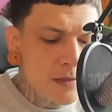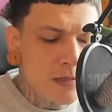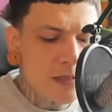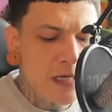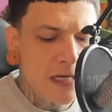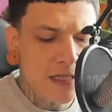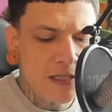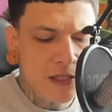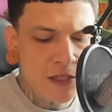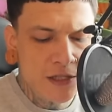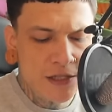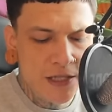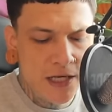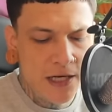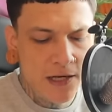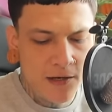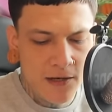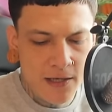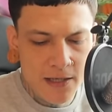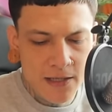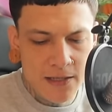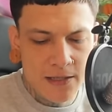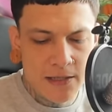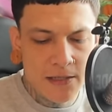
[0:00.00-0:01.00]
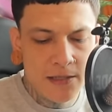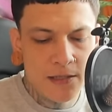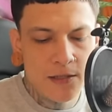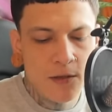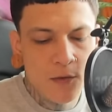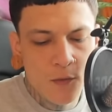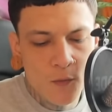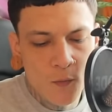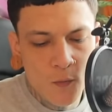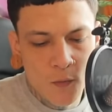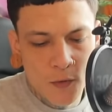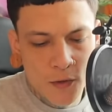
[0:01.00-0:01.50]
Sagittarius,
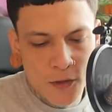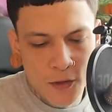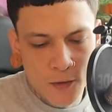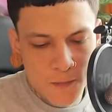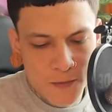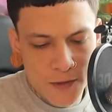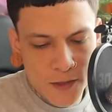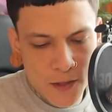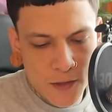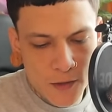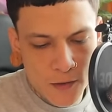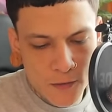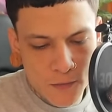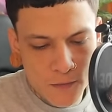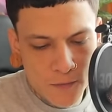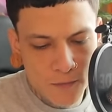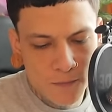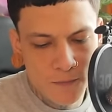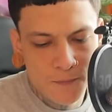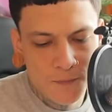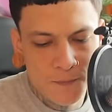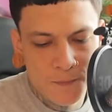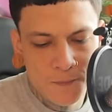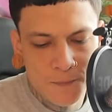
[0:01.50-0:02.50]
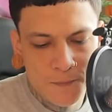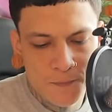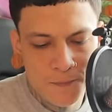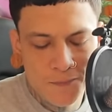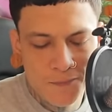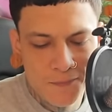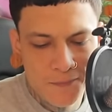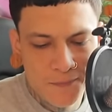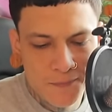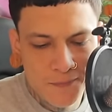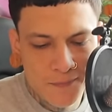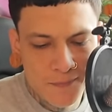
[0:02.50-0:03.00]
what up though?
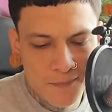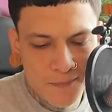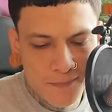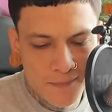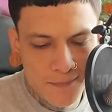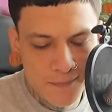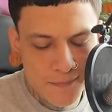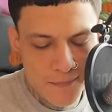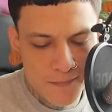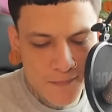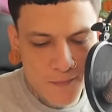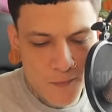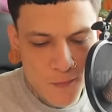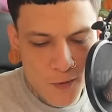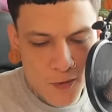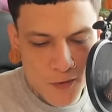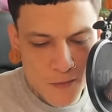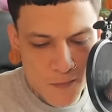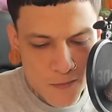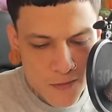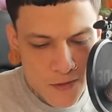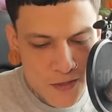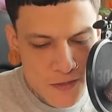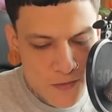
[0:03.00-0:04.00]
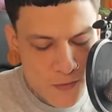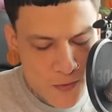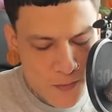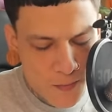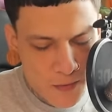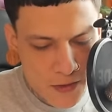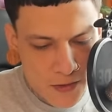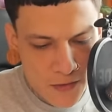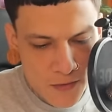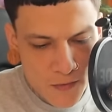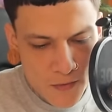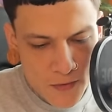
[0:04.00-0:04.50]
Welcome to
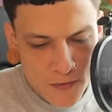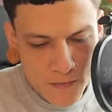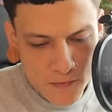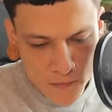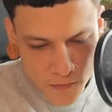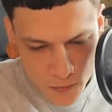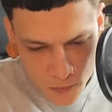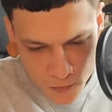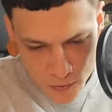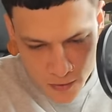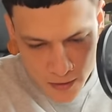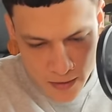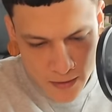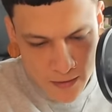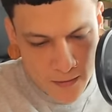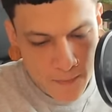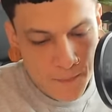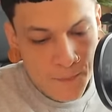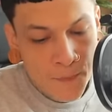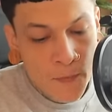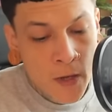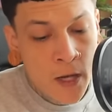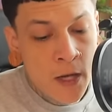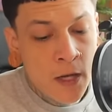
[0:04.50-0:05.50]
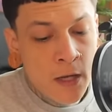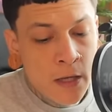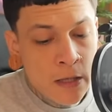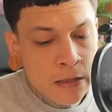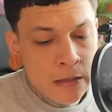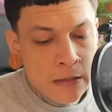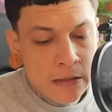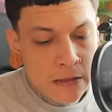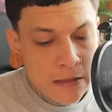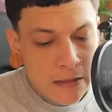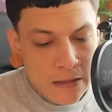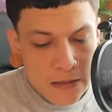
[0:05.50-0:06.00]
Swimming Through the Void.
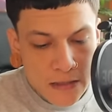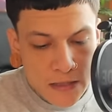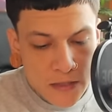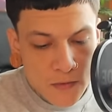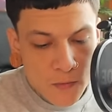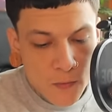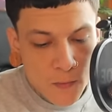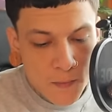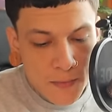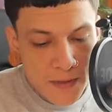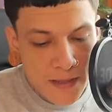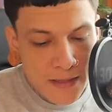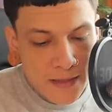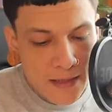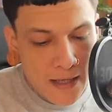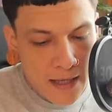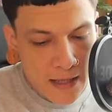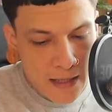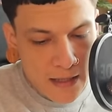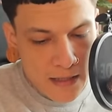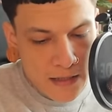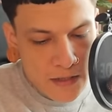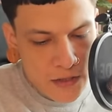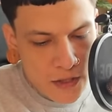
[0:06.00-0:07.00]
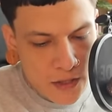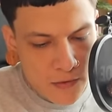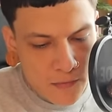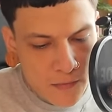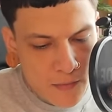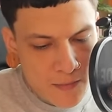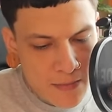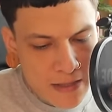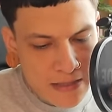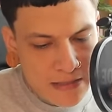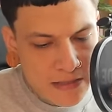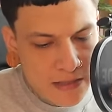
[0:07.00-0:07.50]
This will be a
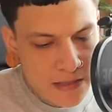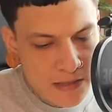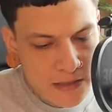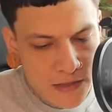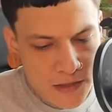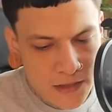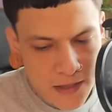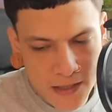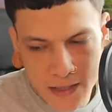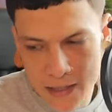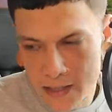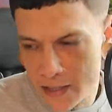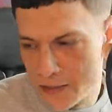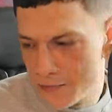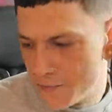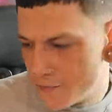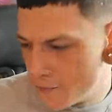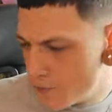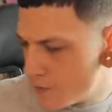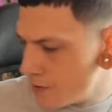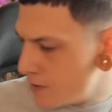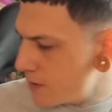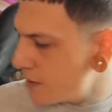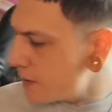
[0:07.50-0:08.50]
general message today for